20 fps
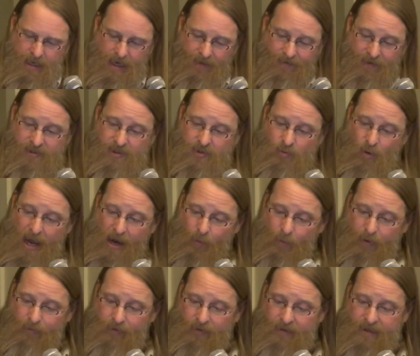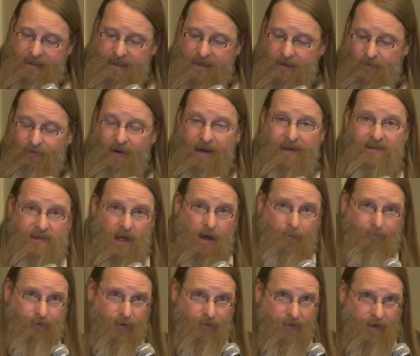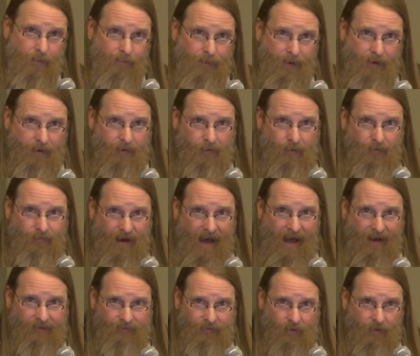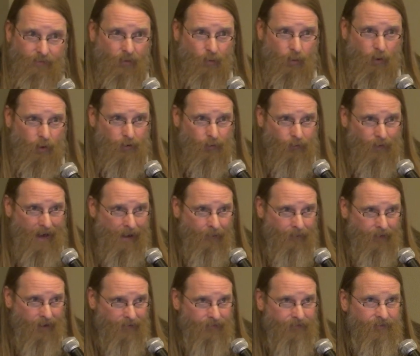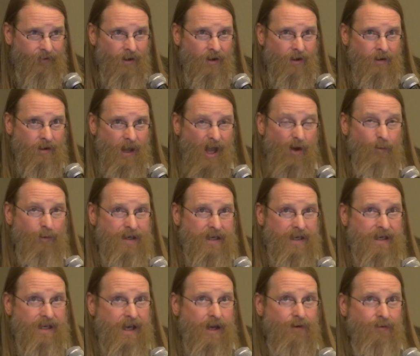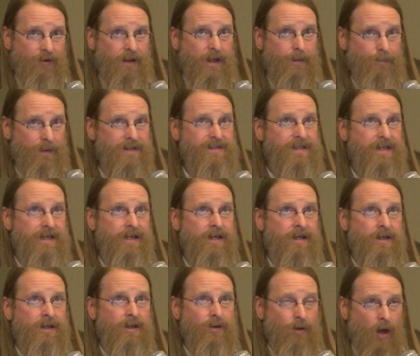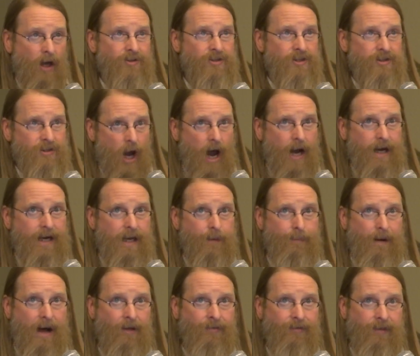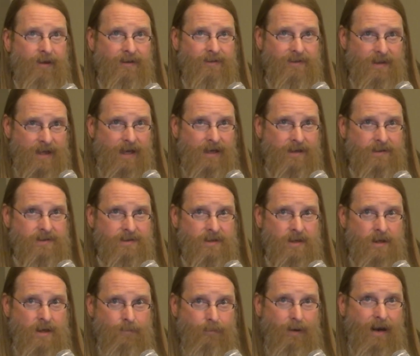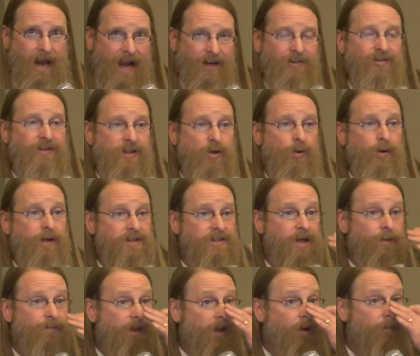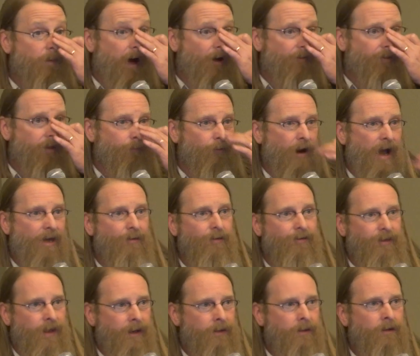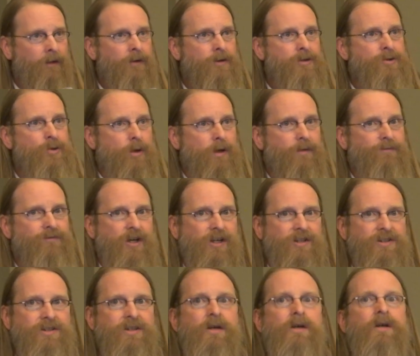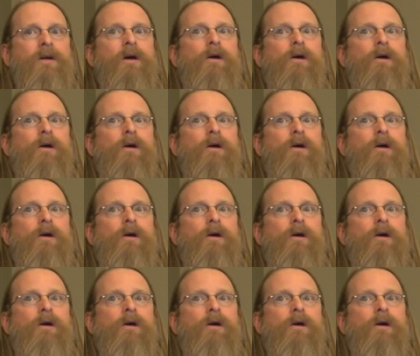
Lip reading: And this is why we really need to face up to the empirical facts of the world around us. And we need to get really busy, not just talking about these things, but actually doing something about them, rather than sort of just